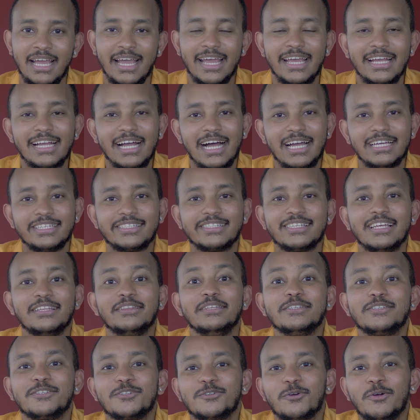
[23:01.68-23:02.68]
Hey guys,
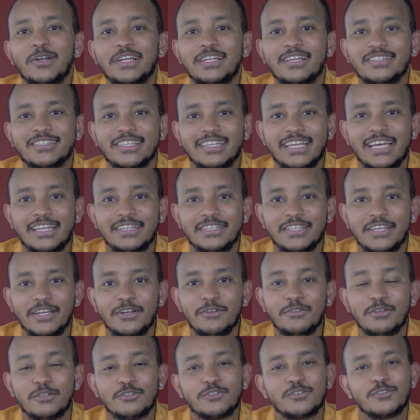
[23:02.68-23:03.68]
this story doesn't end
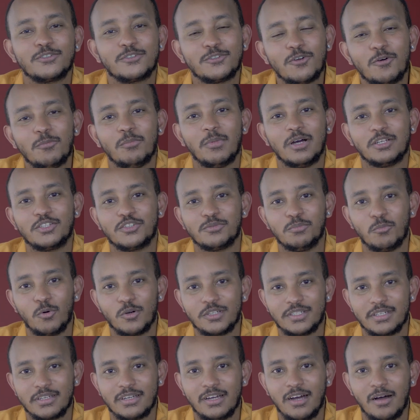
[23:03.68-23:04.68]
here. There's so much
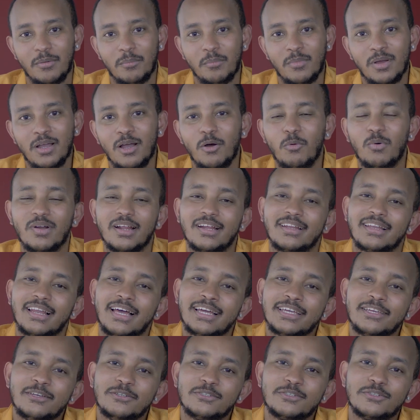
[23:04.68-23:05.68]
more to come. What I'd
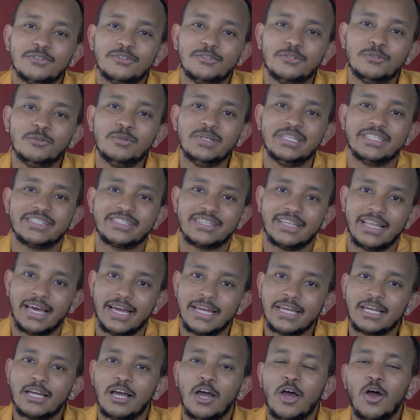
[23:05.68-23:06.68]
like you to do is
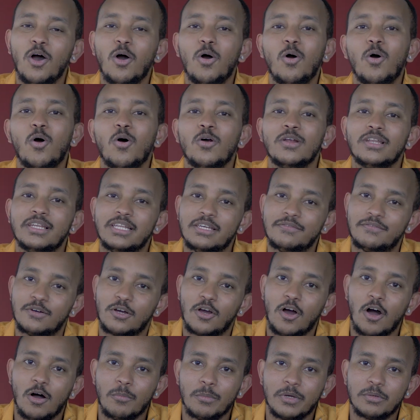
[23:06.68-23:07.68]
like or leave
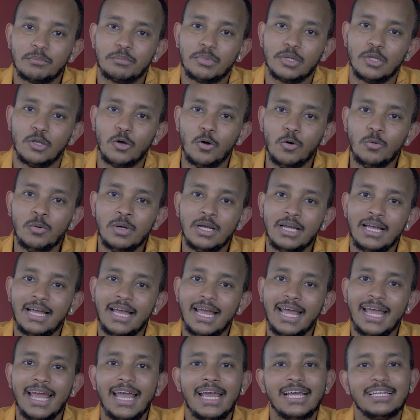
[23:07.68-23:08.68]
a comment below.
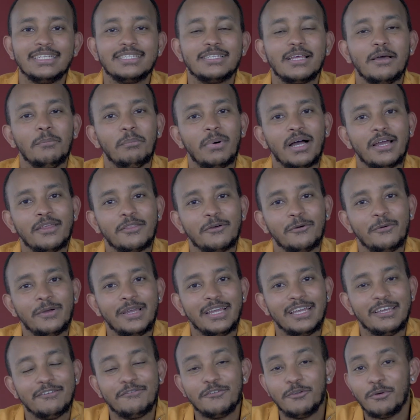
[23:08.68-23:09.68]
And by the
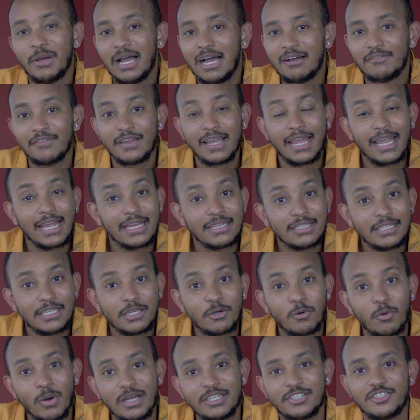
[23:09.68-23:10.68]
way, if you have
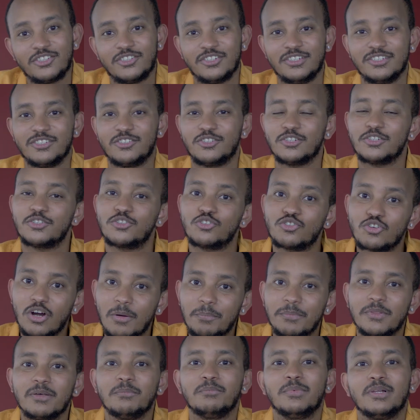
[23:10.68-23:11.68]
any questions, just
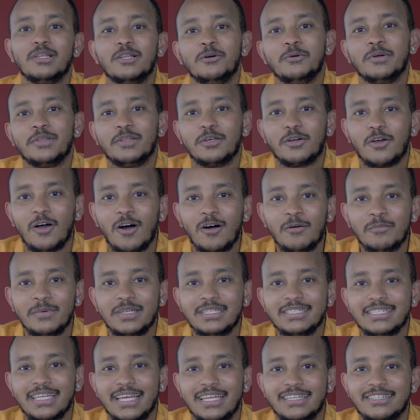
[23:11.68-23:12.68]
drop them below in the
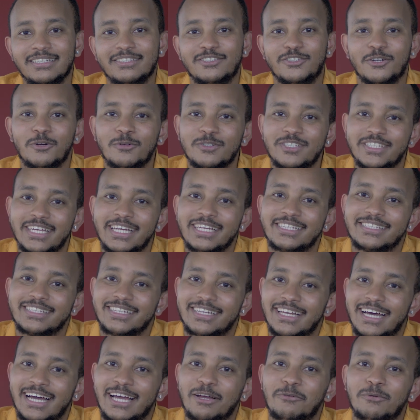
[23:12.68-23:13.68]
comment, and Joe
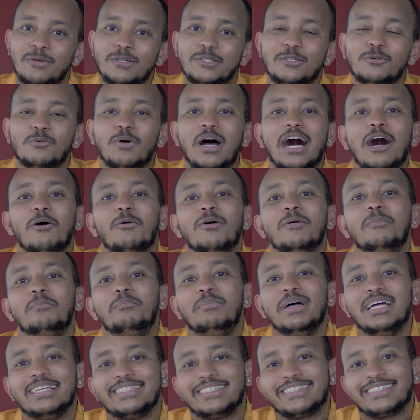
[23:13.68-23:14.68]
Jakes and I will do our
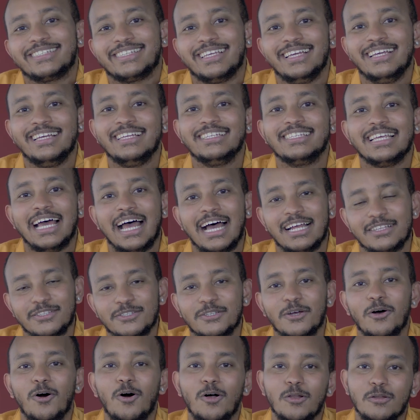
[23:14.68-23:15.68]
best to
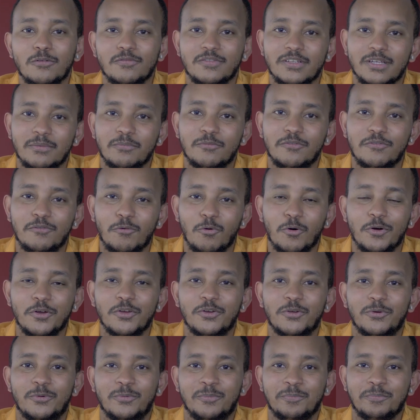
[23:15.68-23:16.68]
answer all of them
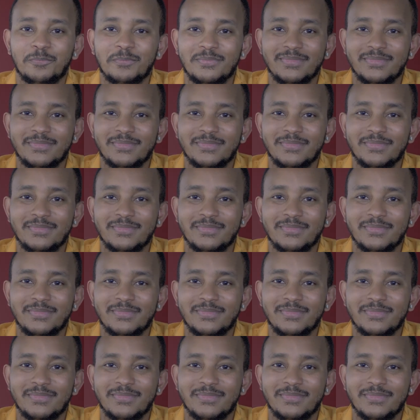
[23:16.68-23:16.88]
for you.